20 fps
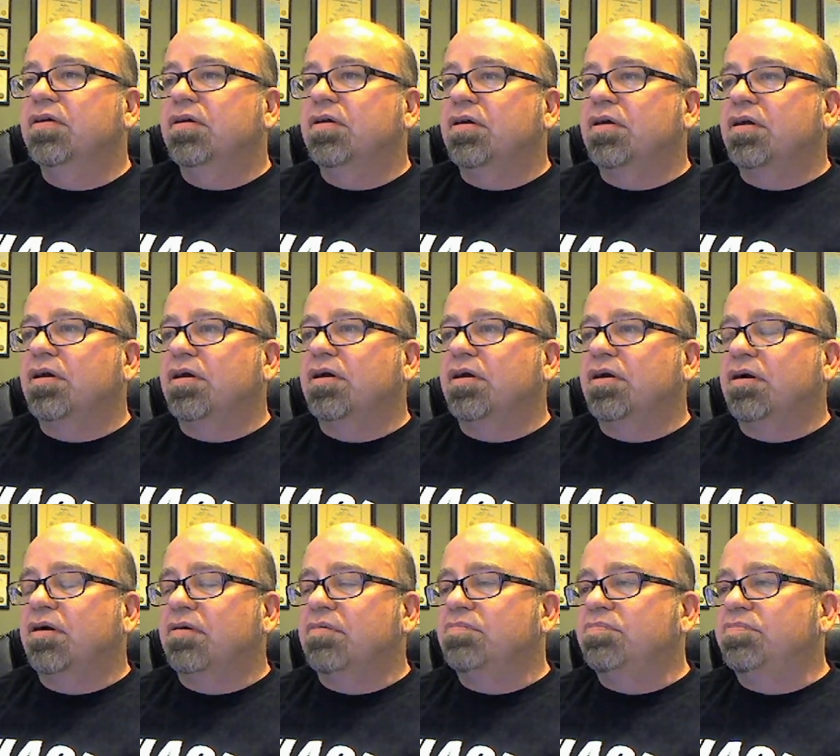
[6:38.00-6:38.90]

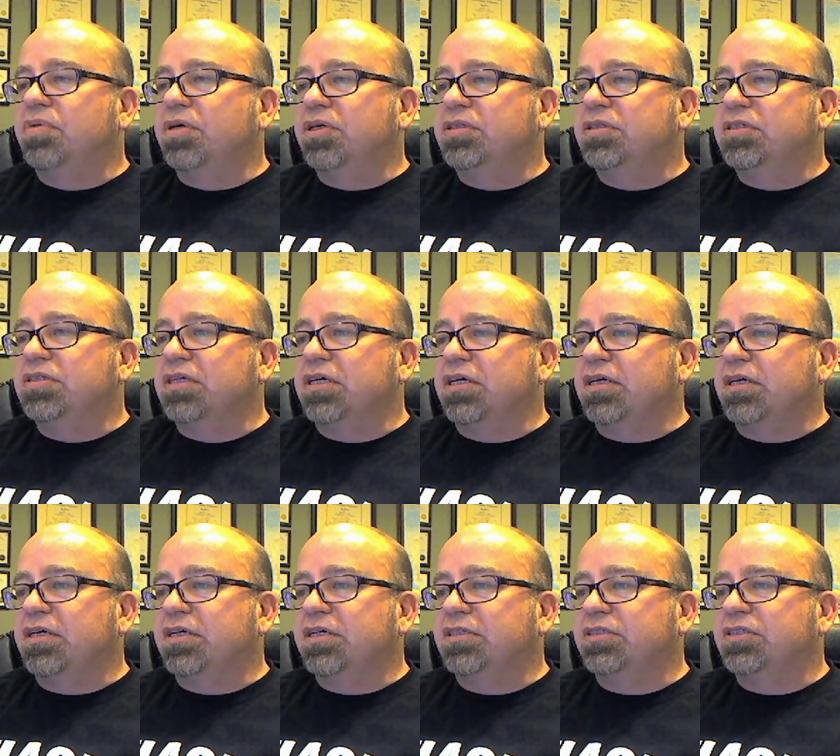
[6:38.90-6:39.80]
Um, but
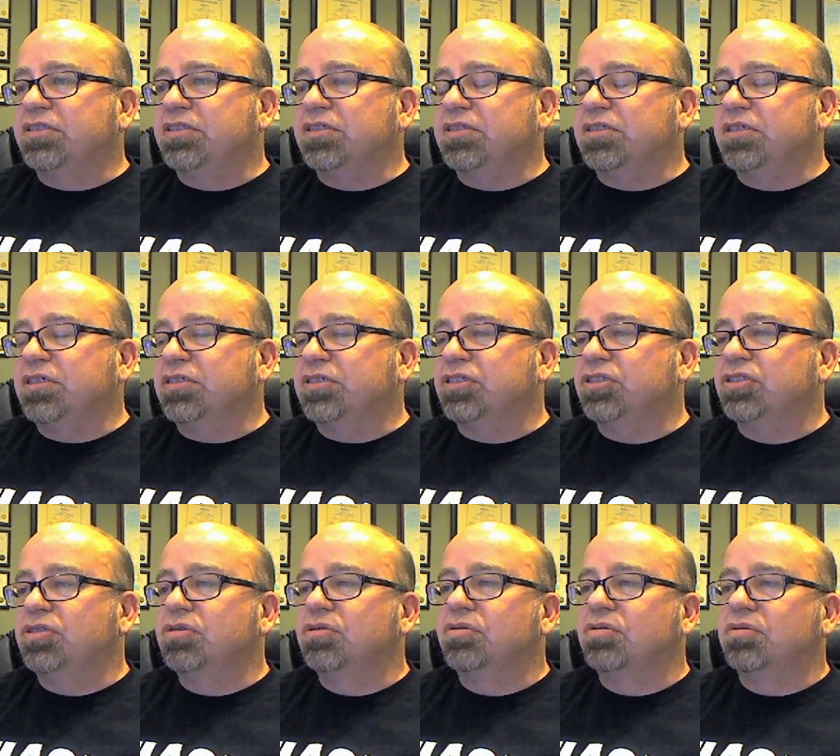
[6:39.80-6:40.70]
uh, it's it's
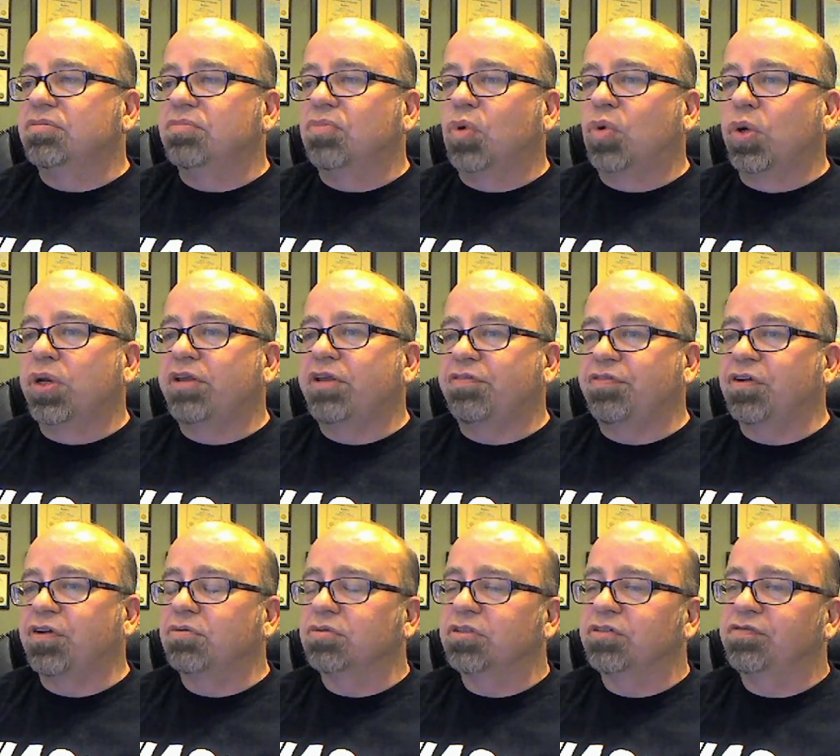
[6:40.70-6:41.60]
still more
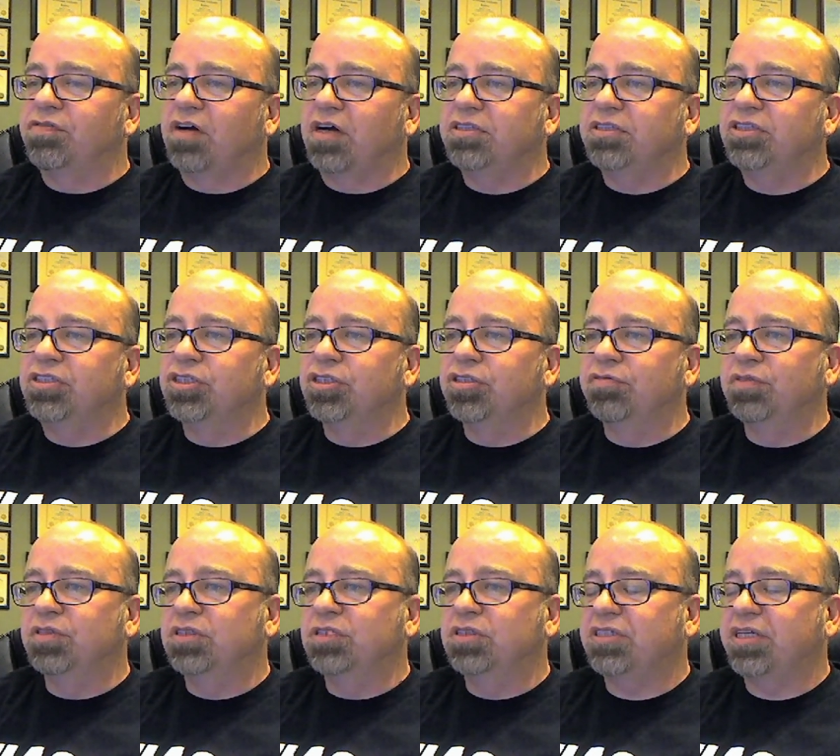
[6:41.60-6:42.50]
difficult to find
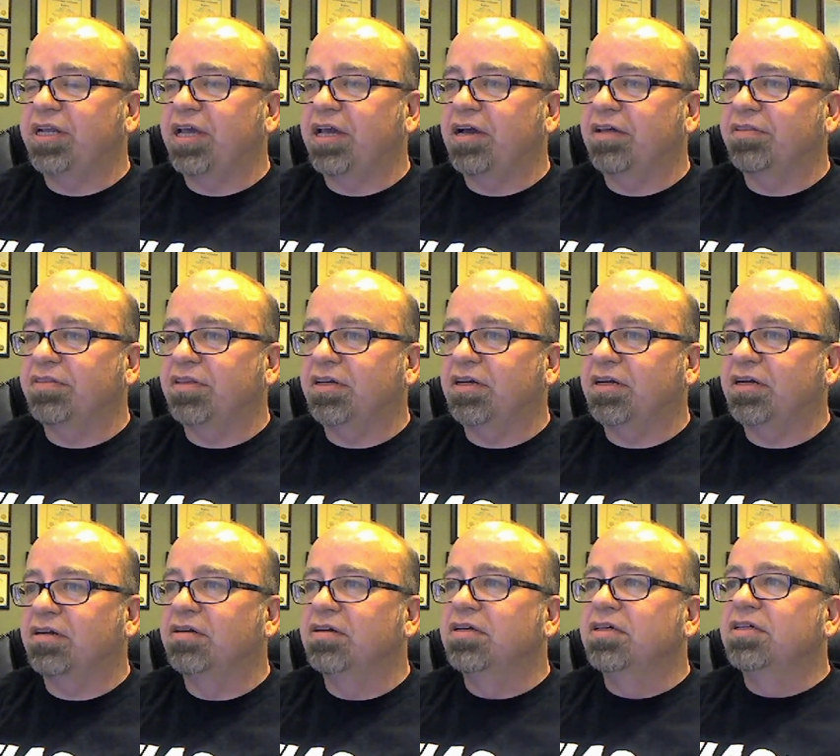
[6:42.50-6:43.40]
servers sitting out
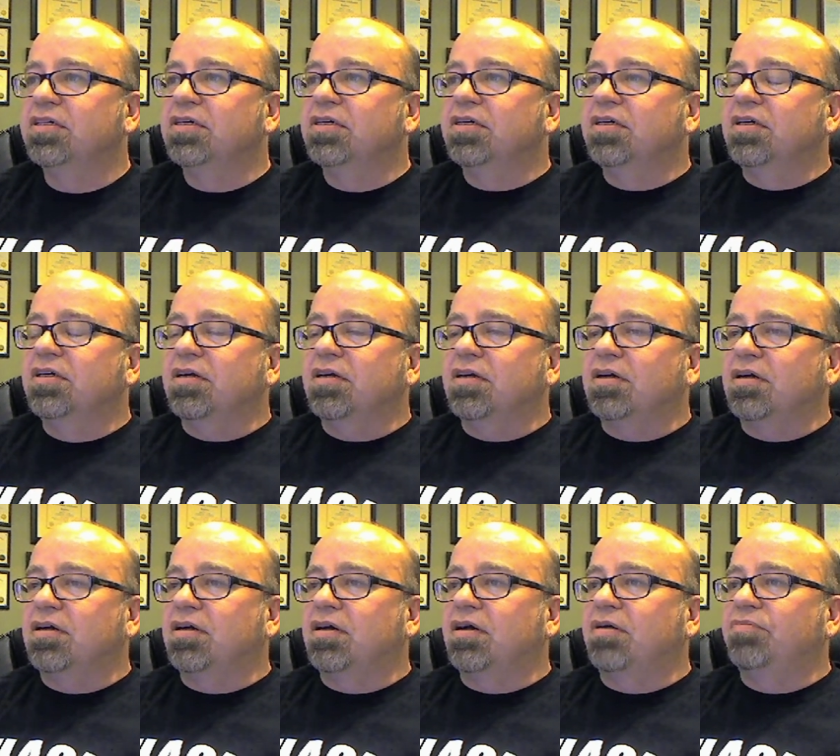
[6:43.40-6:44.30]
there
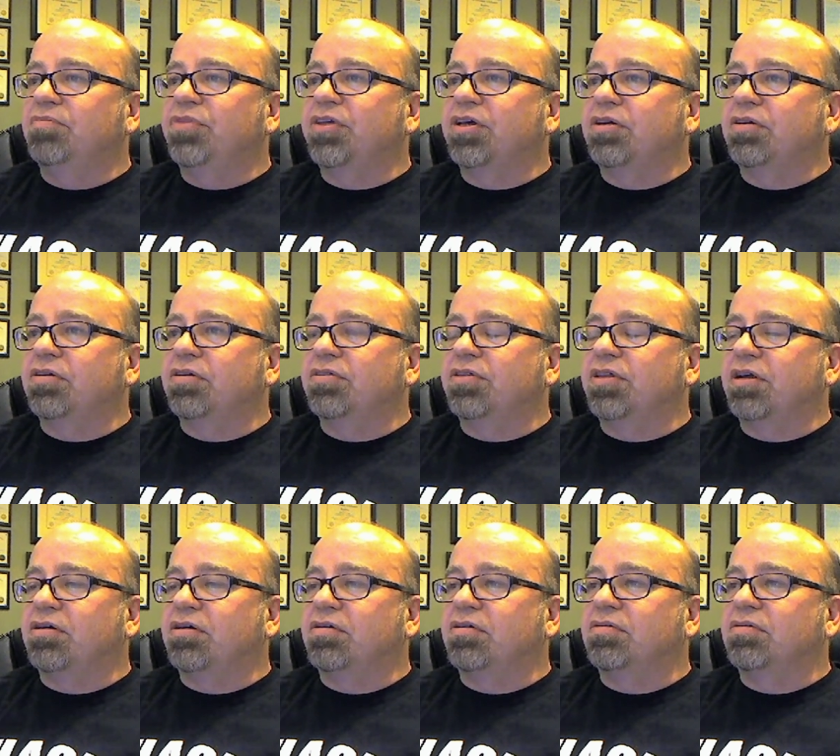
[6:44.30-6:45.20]
um, that are
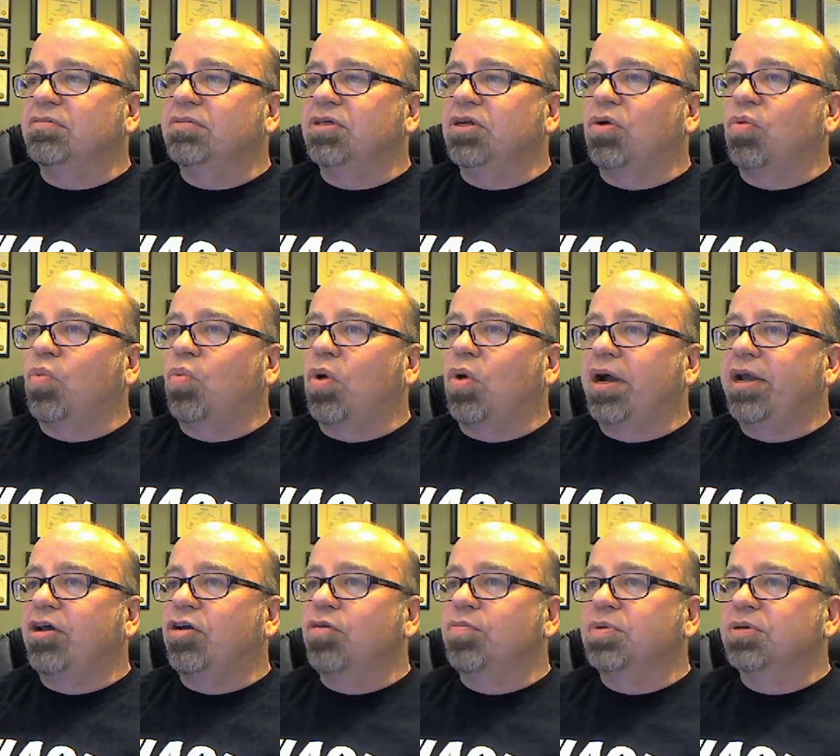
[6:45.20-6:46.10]
that are you know
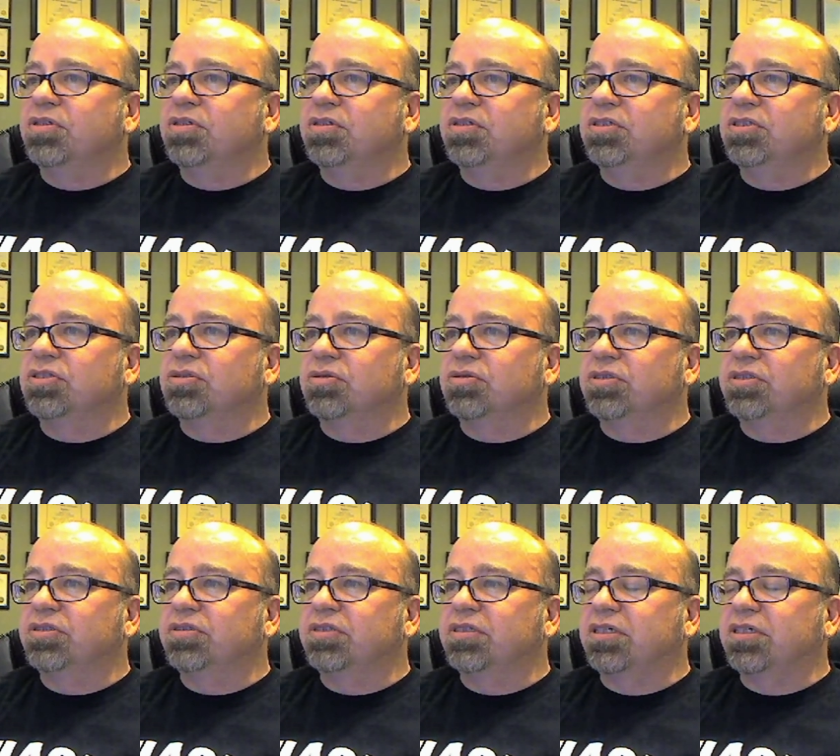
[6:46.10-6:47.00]
wide open to these
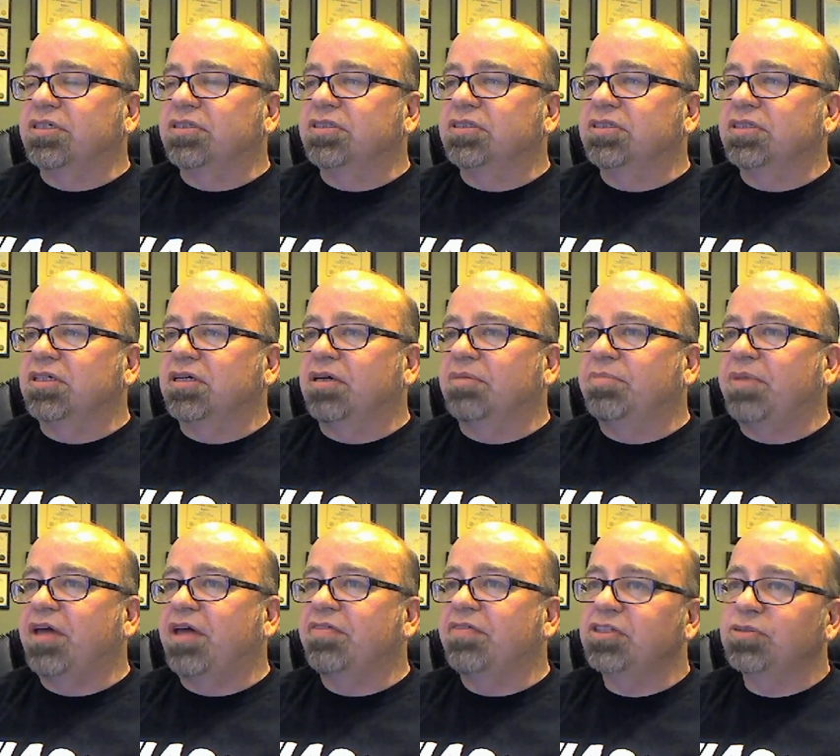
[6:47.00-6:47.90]
sorts of things. Um,
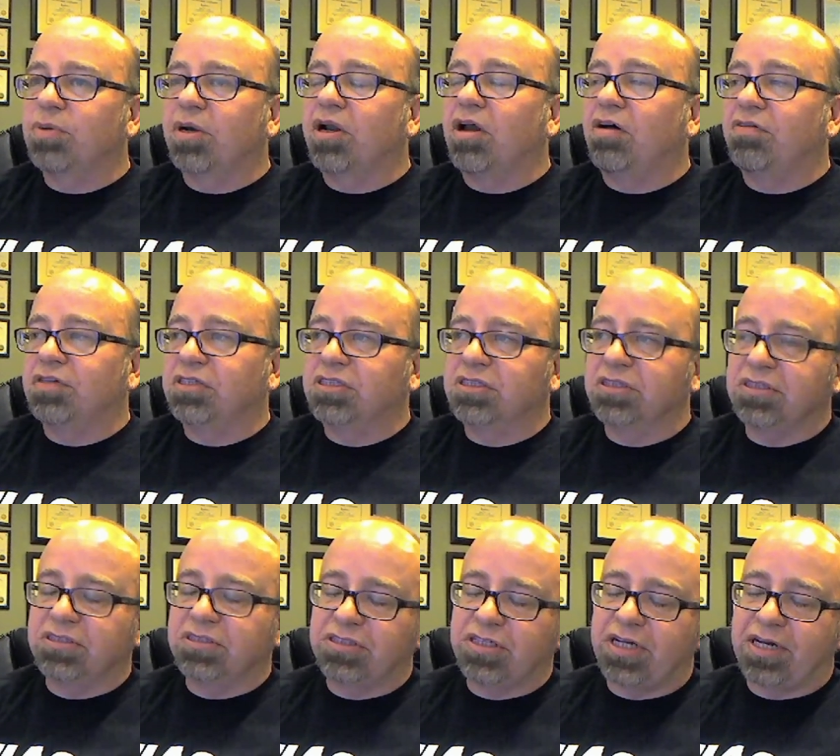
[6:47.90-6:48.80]
now this one
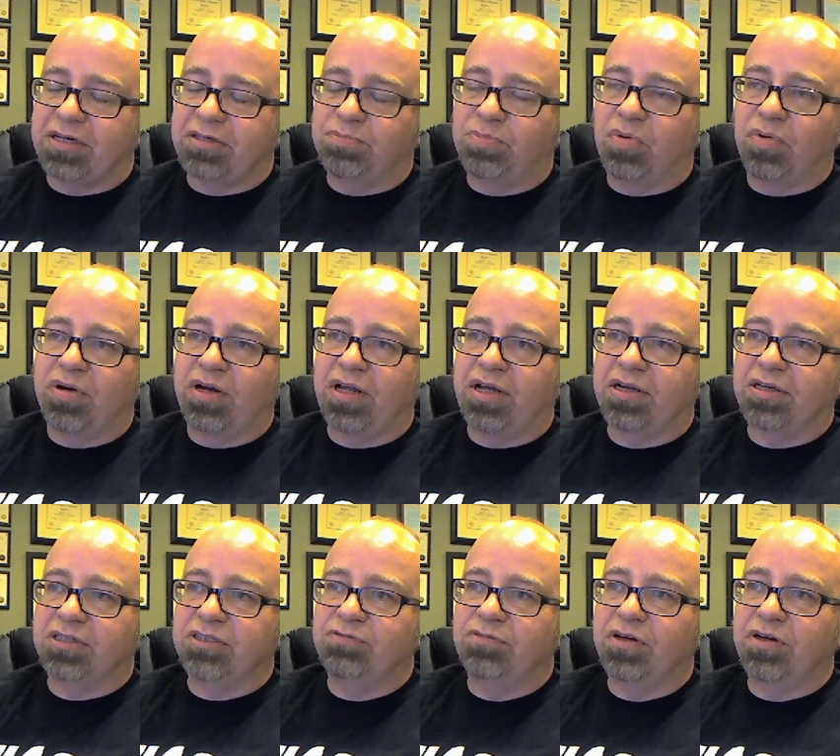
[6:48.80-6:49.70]
obviously, as Jack pointed out,
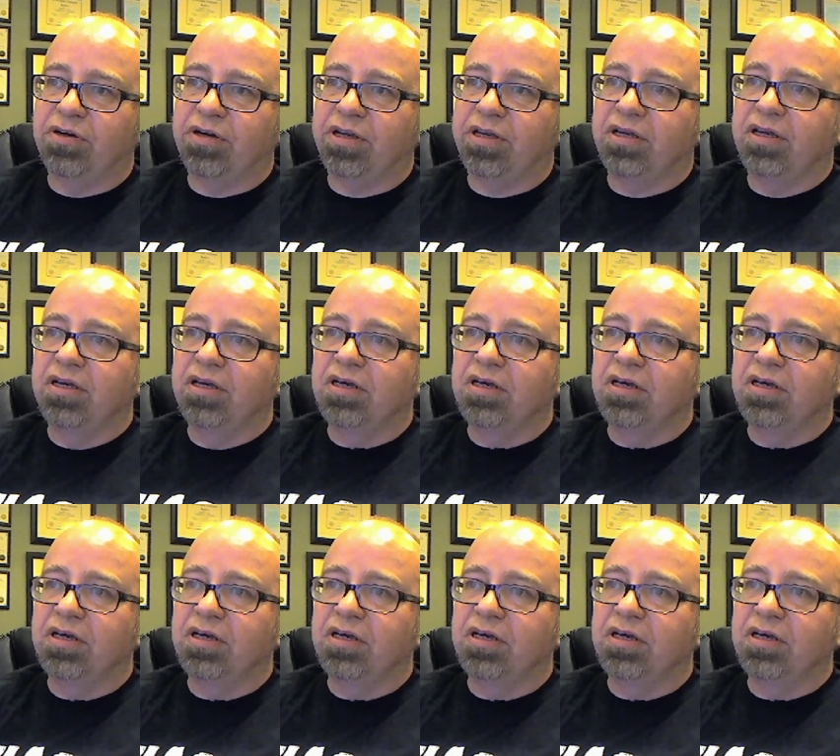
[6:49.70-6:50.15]
is very